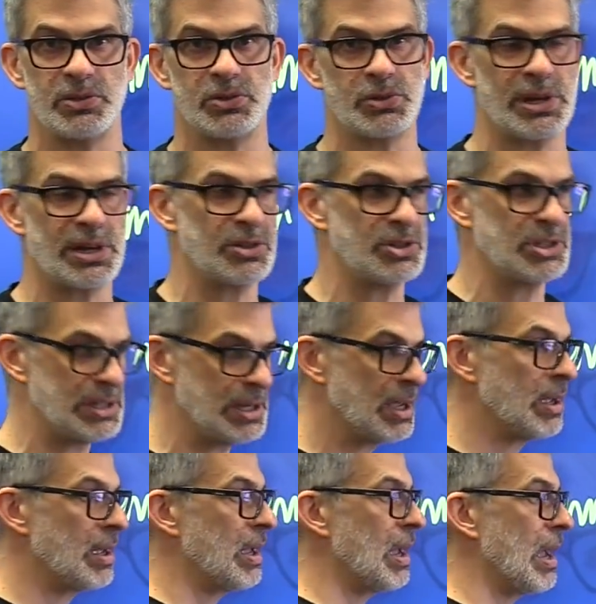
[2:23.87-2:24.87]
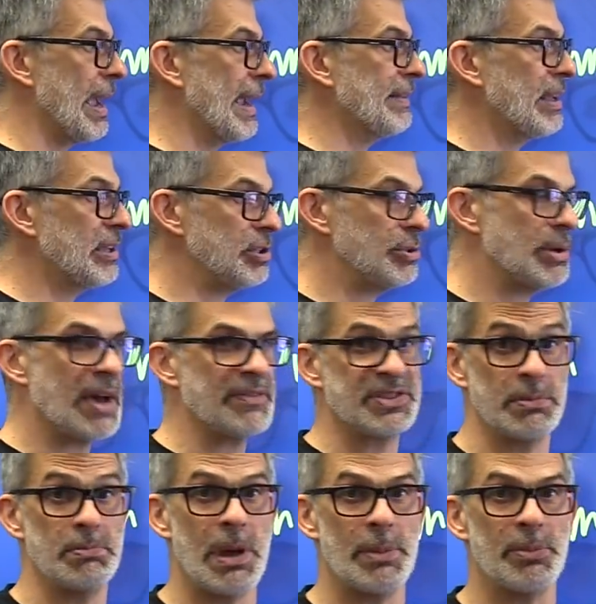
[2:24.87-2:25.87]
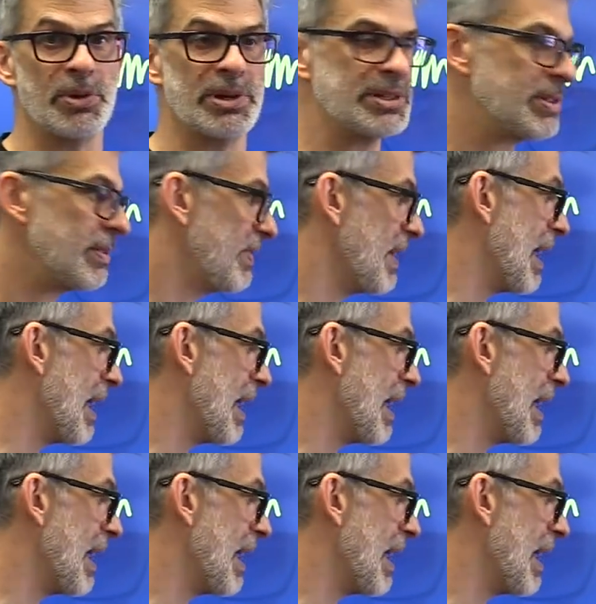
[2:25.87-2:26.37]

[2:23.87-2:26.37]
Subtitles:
strategy and that you have some memories of